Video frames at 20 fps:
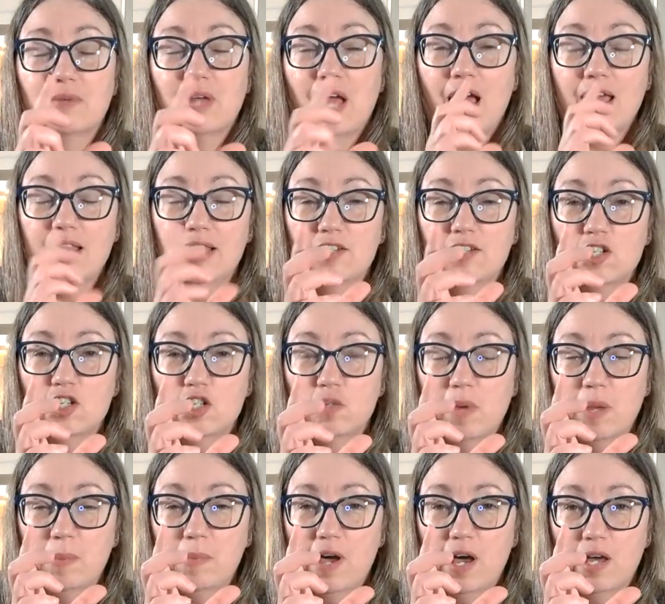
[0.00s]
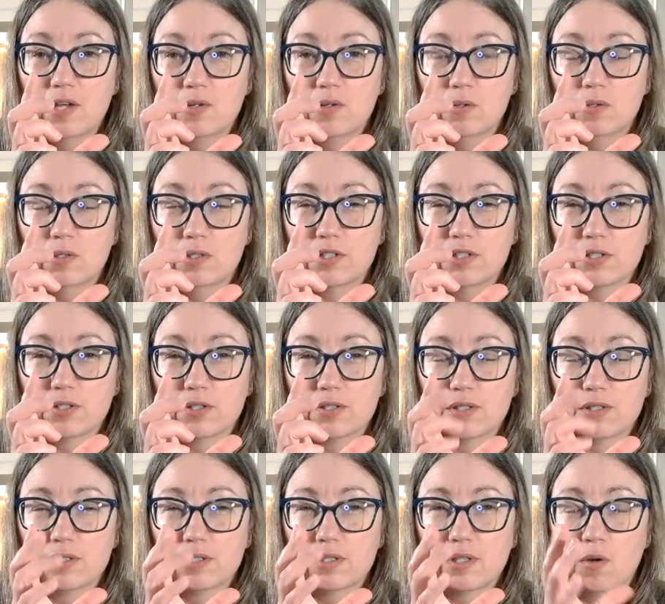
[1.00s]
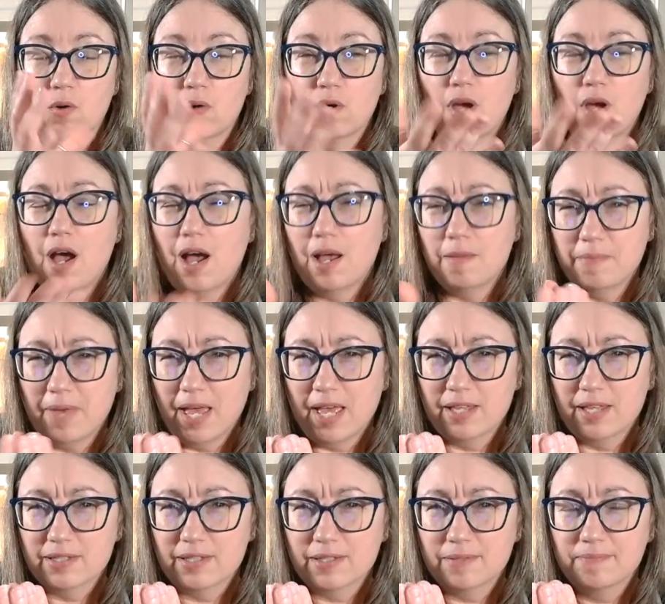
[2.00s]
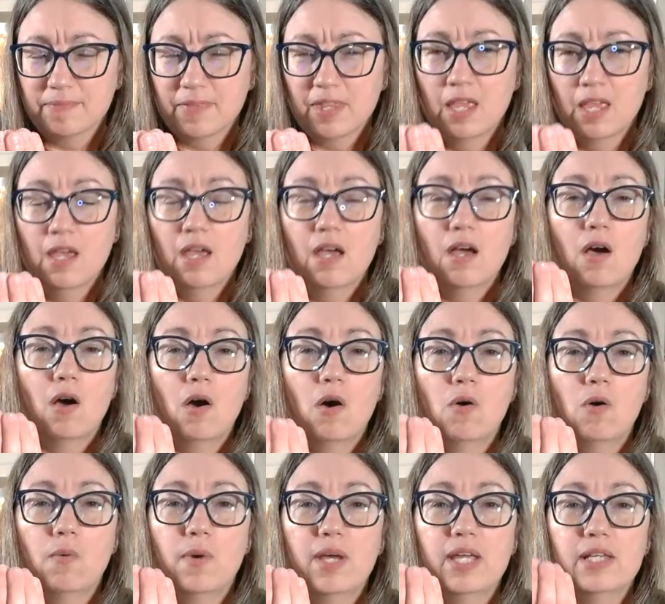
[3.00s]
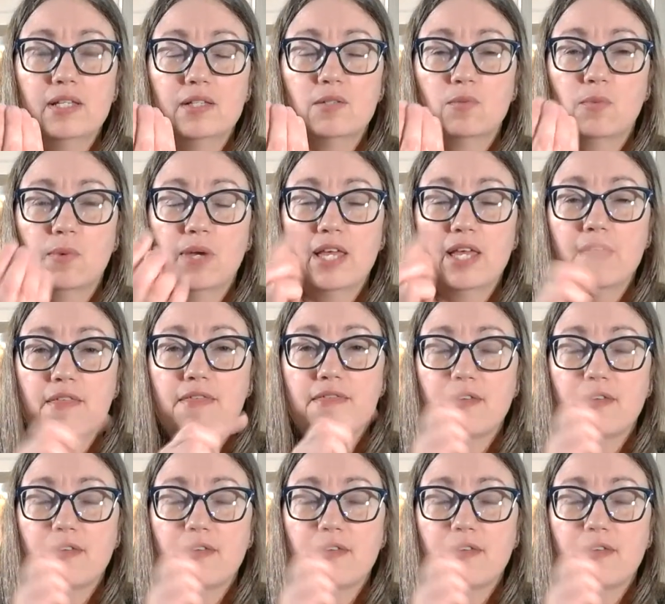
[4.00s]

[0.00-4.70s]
I like to do my pot holders or hot mats always with